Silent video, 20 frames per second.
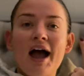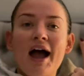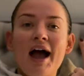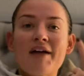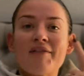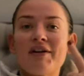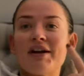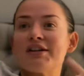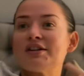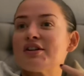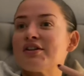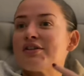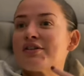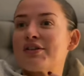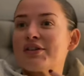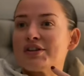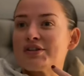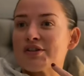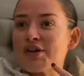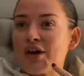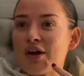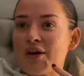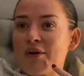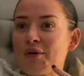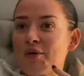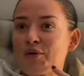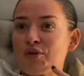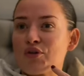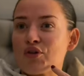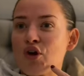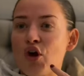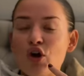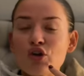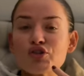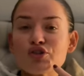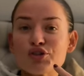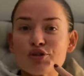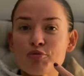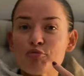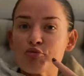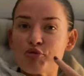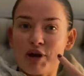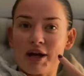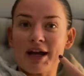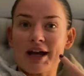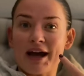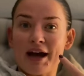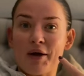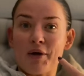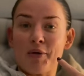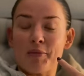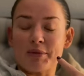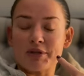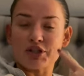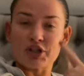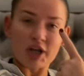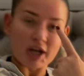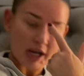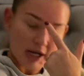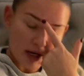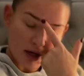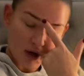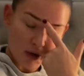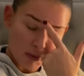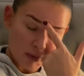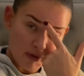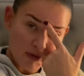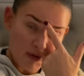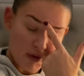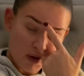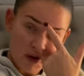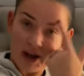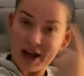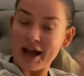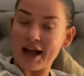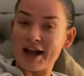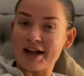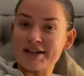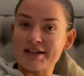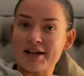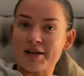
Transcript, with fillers: I've had this constant breakout on my chin and on my forehead.